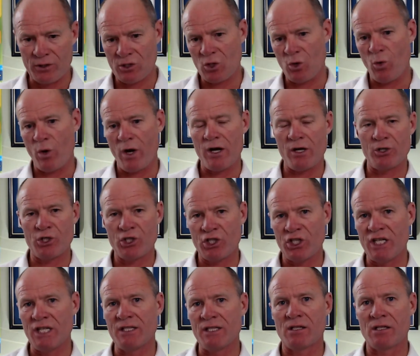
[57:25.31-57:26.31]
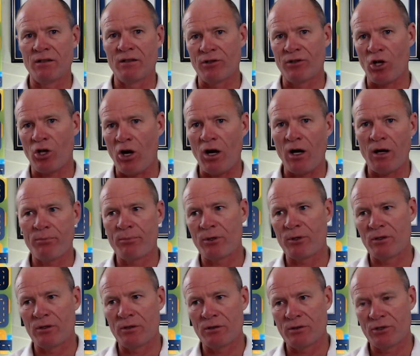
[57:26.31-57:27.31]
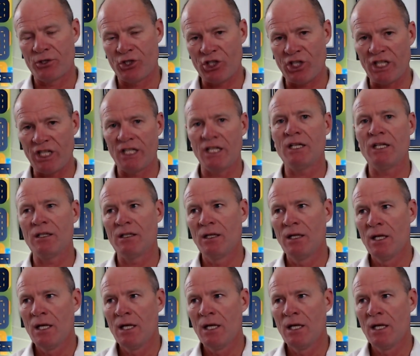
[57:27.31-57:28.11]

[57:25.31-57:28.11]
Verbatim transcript: square sheets of copper sheeting,